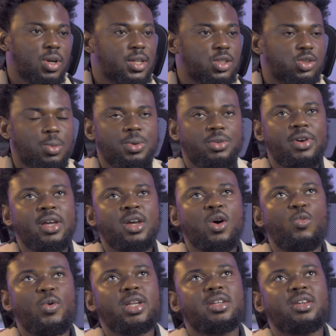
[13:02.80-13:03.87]
You can't mm. stop it,
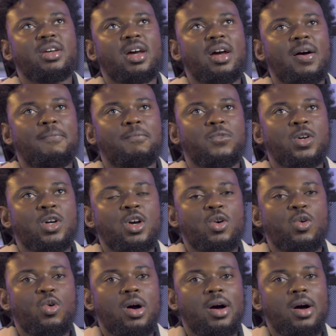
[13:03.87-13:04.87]
right? When um